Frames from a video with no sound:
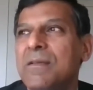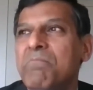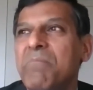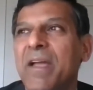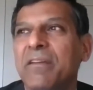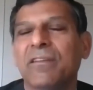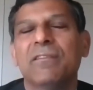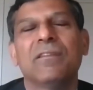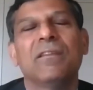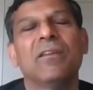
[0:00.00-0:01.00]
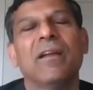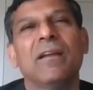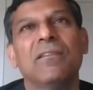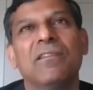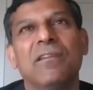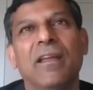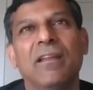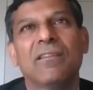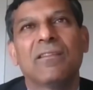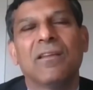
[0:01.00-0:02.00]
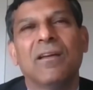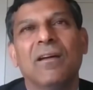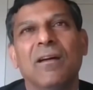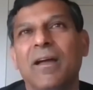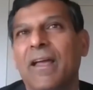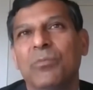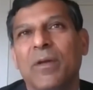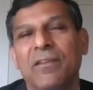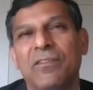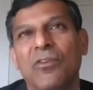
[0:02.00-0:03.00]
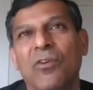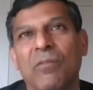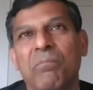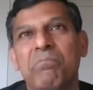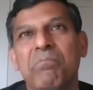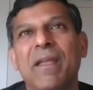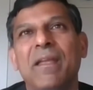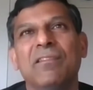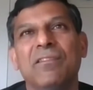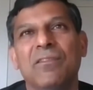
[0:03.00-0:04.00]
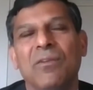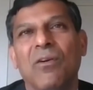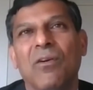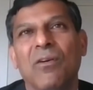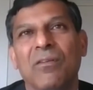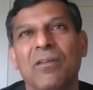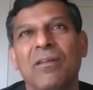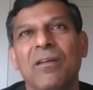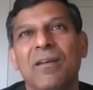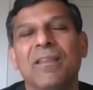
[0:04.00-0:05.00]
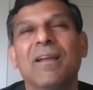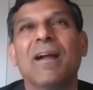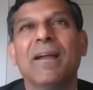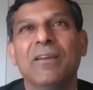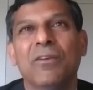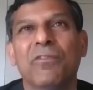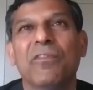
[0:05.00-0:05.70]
measures in the United States as well as Europe based on the kind of